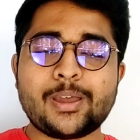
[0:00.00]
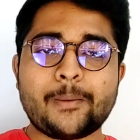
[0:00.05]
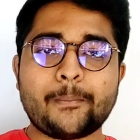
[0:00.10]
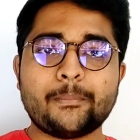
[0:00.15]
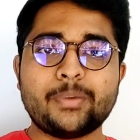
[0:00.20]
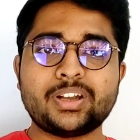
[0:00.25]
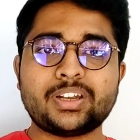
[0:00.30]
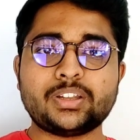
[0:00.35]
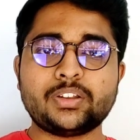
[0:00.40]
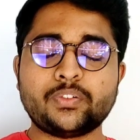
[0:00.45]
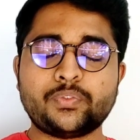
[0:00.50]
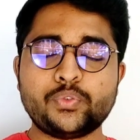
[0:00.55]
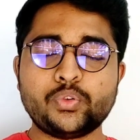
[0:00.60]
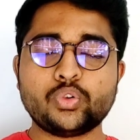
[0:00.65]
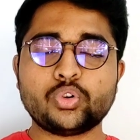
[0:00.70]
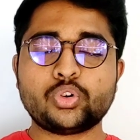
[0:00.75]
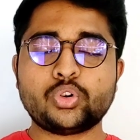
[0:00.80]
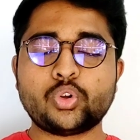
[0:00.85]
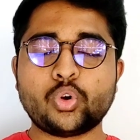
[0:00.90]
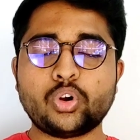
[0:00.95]
But if
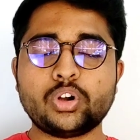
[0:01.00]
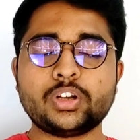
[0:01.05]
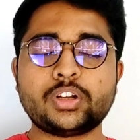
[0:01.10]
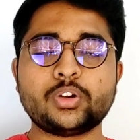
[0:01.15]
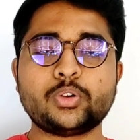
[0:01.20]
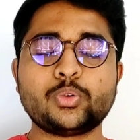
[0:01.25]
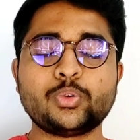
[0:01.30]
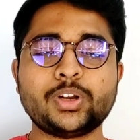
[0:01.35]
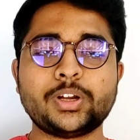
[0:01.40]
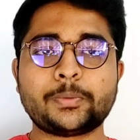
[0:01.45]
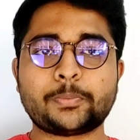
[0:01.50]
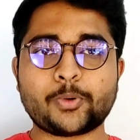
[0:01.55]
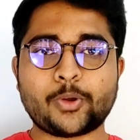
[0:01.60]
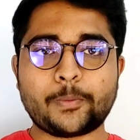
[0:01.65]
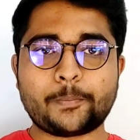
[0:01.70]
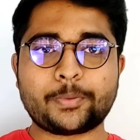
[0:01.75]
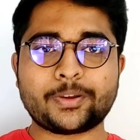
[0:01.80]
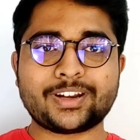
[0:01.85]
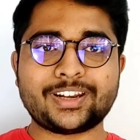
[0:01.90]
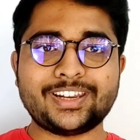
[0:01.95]
you don't do it
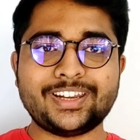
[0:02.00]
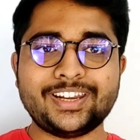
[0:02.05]
properly,